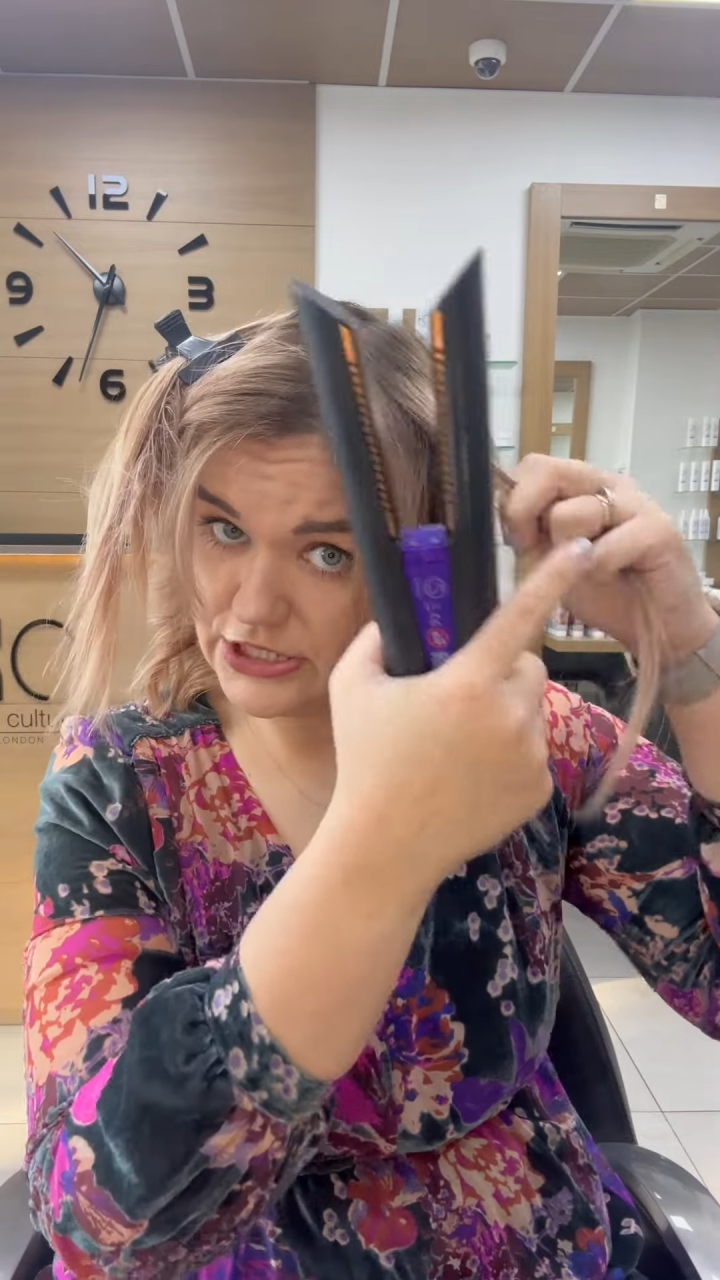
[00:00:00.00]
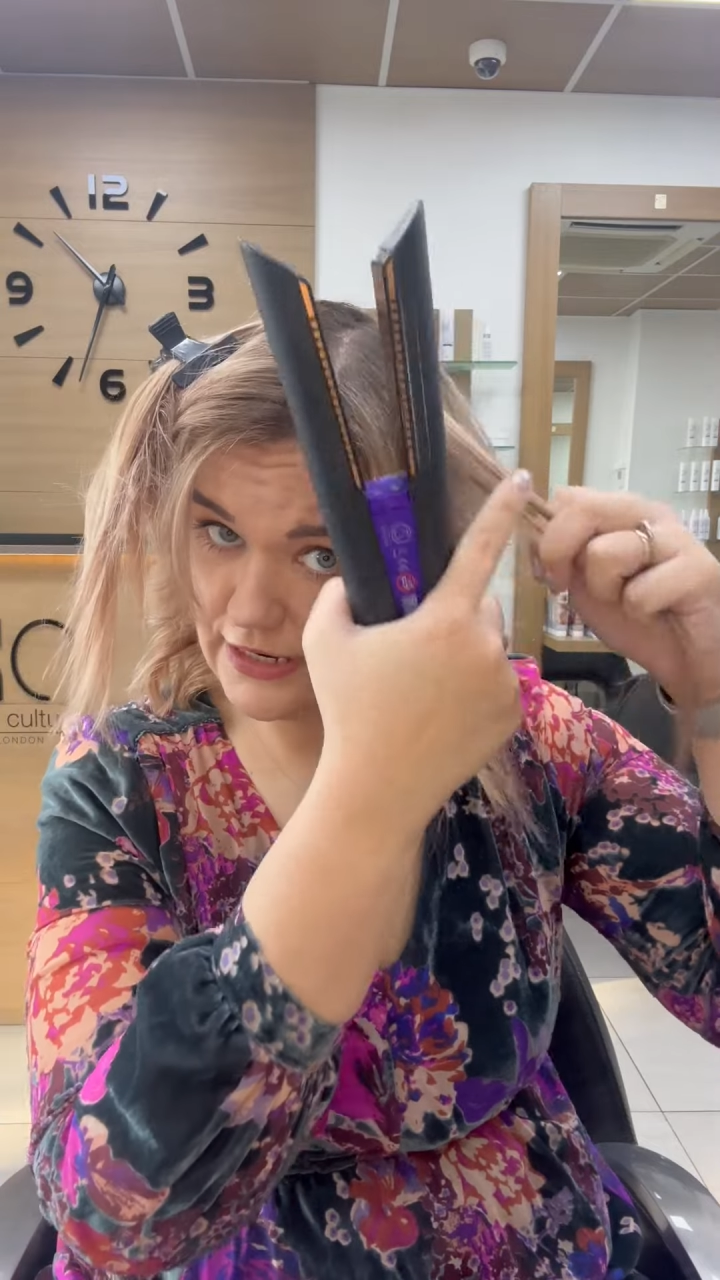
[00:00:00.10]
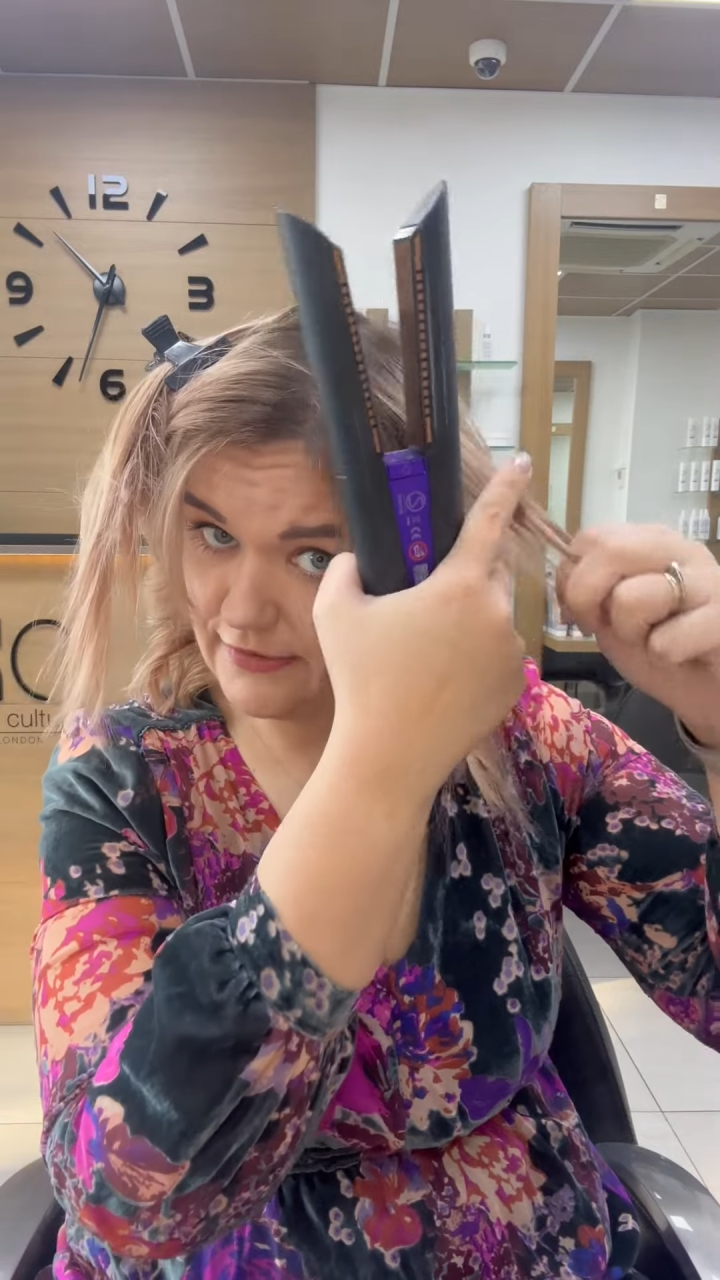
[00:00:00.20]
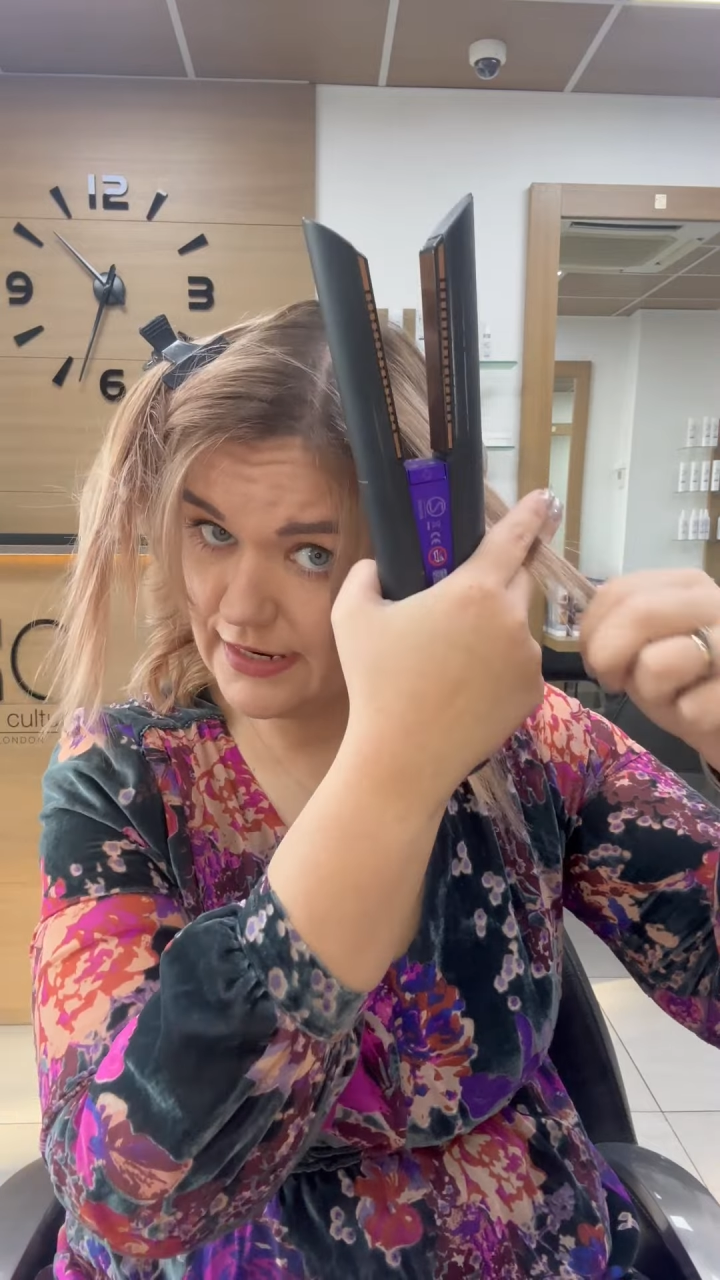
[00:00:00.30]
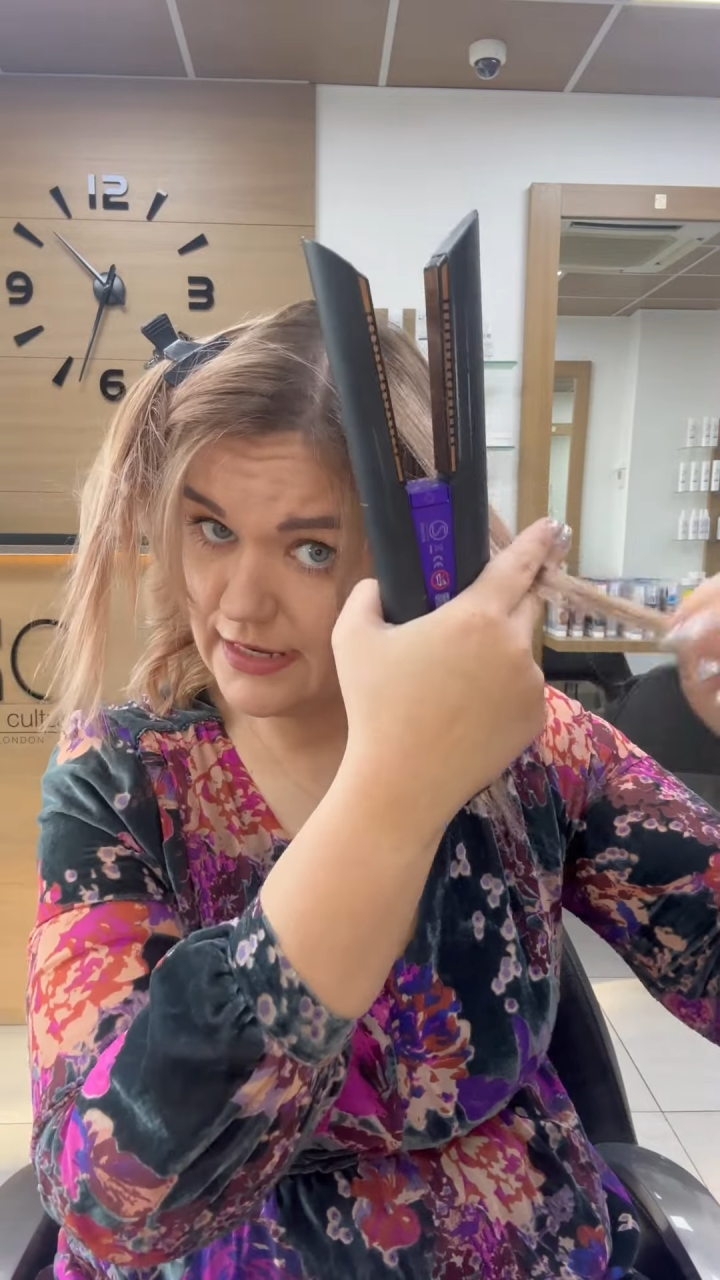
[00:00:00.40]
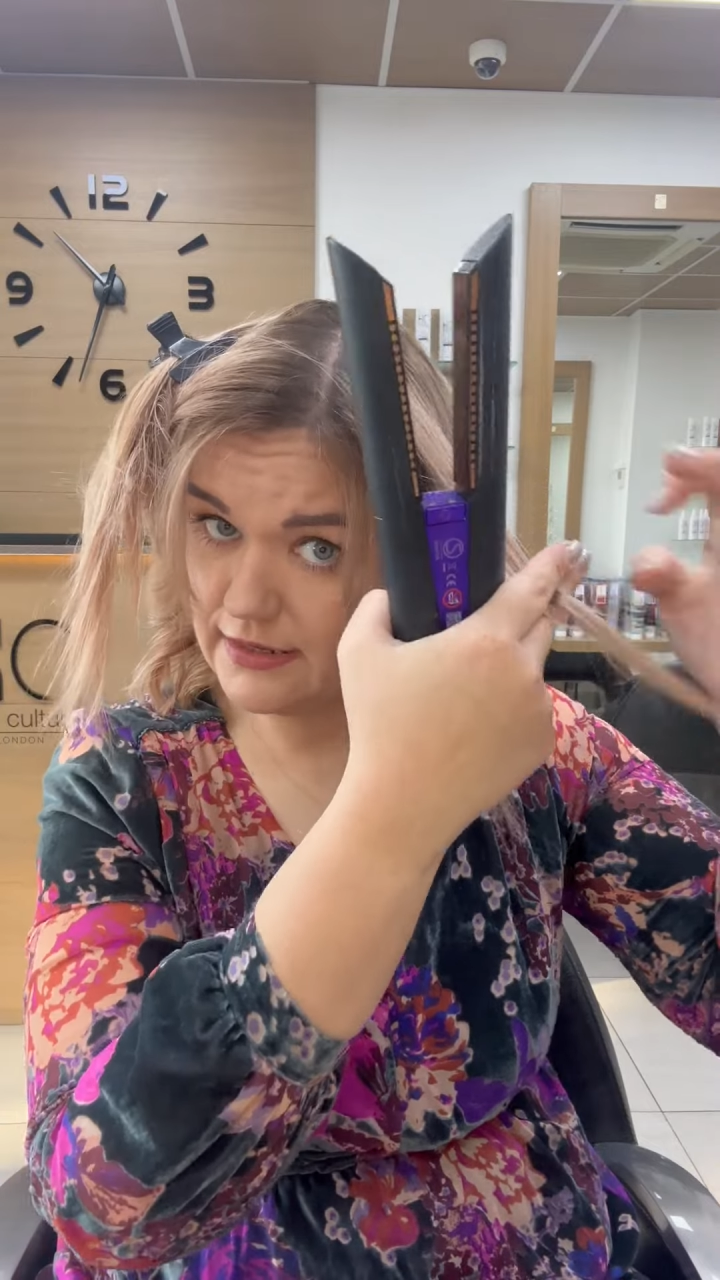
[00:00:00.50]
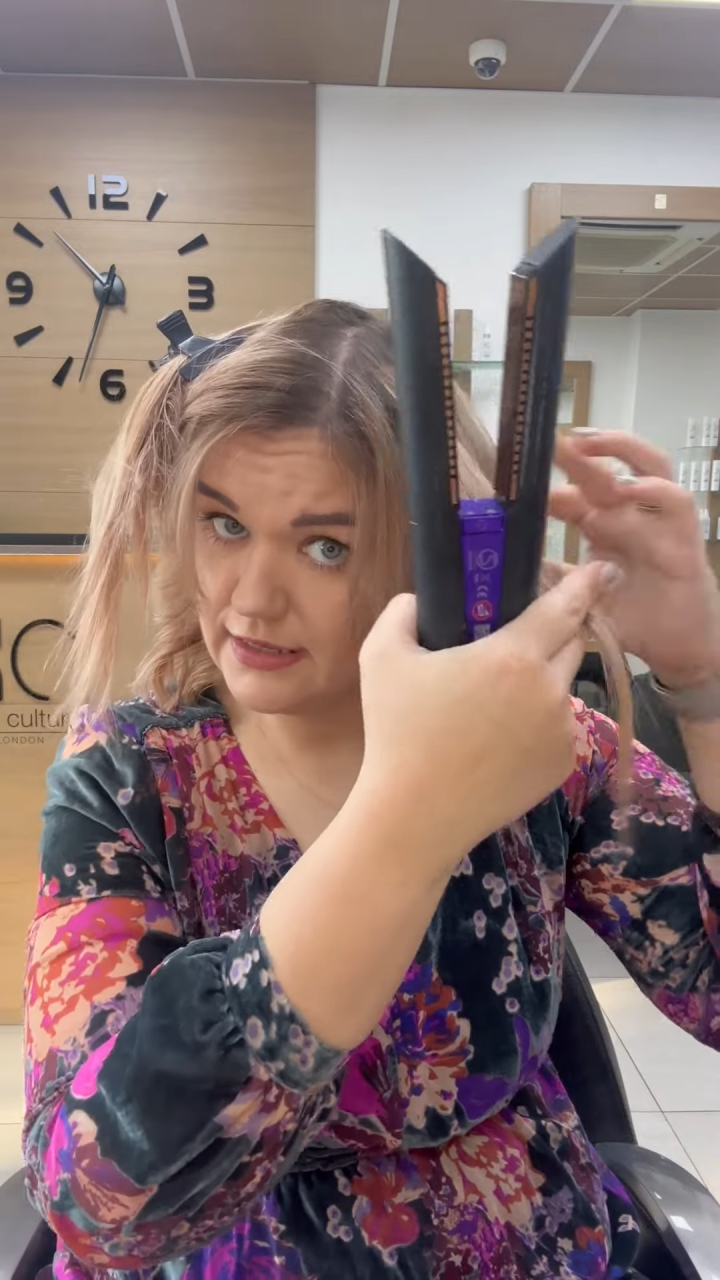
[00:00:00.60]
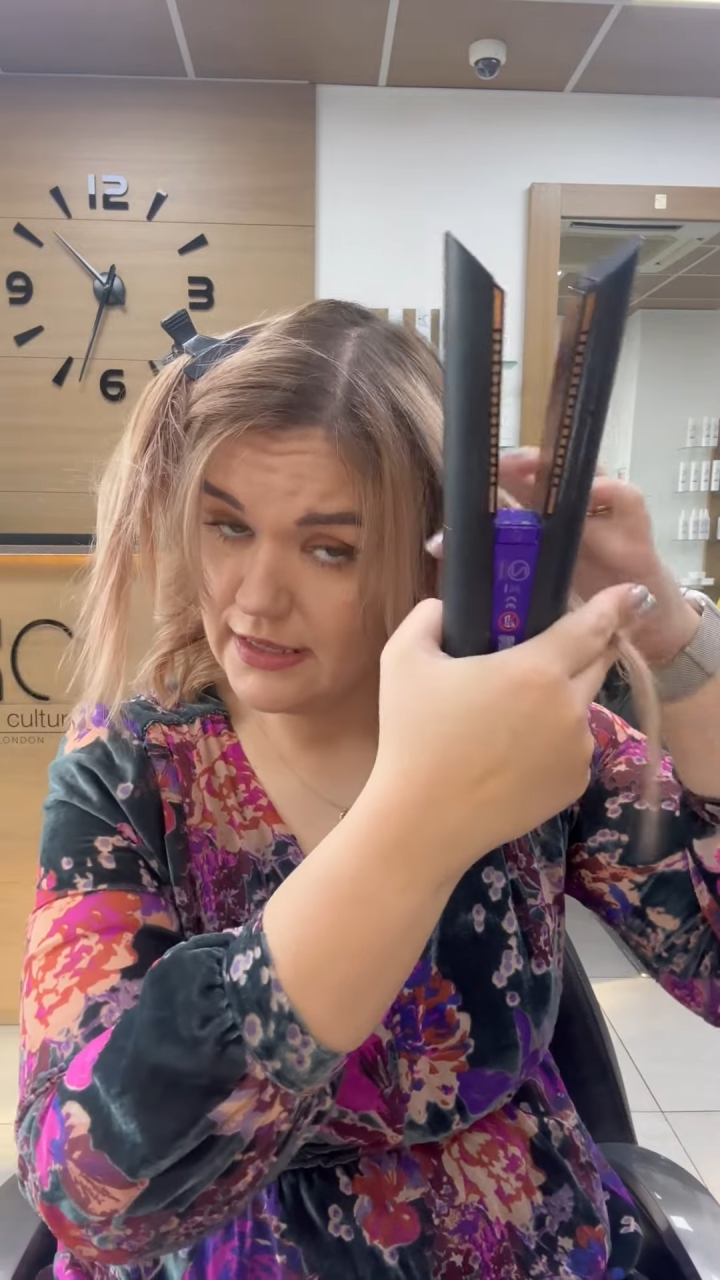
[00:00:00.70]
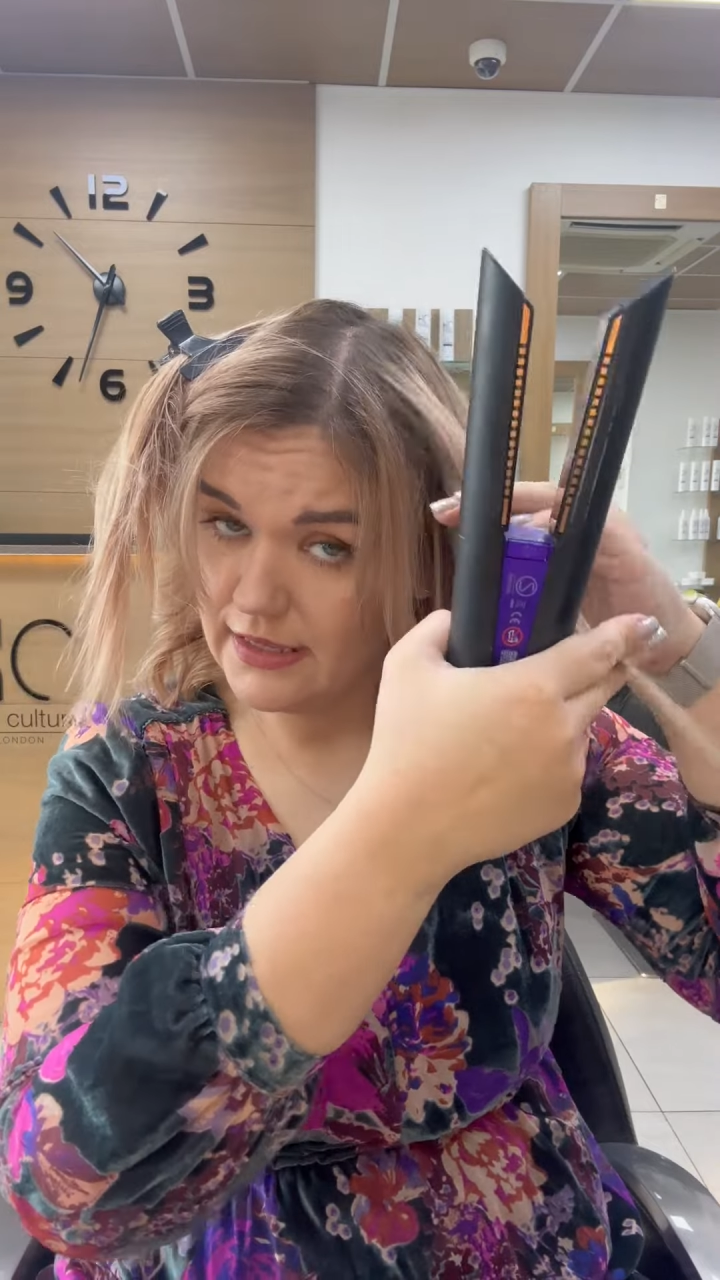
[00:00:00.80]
area,